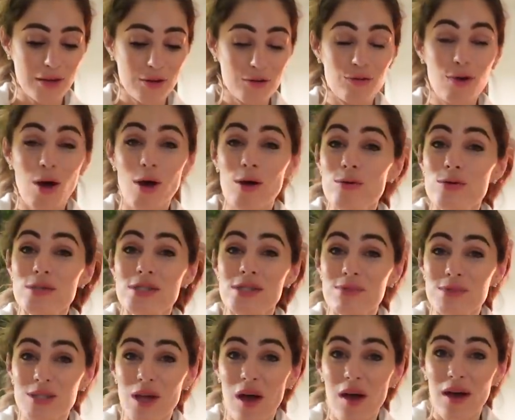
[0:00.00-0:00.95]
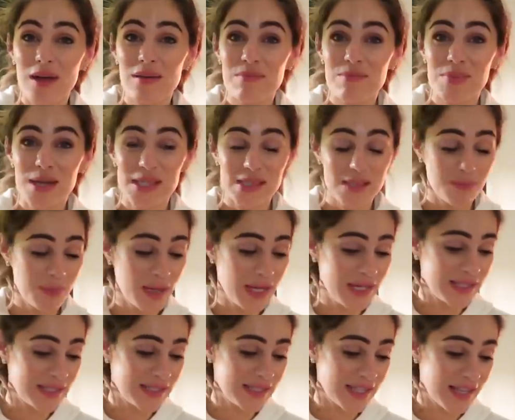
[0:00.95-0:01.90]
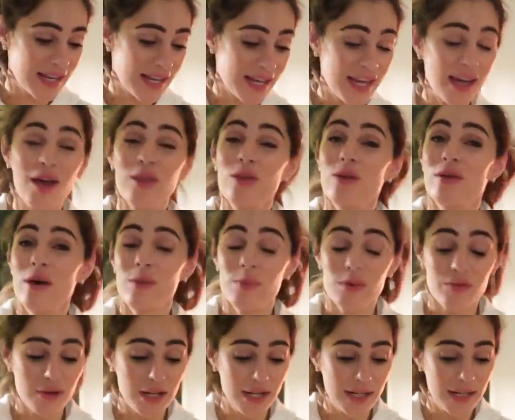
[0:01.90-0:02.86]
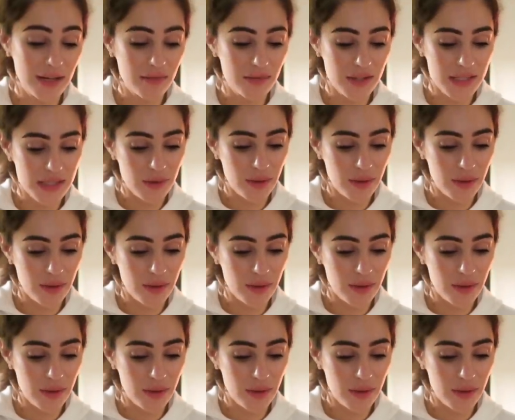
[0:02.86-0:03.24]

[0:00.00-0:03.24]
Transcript: grow some thyme bits and pieces in here, I thought that would be really lovely.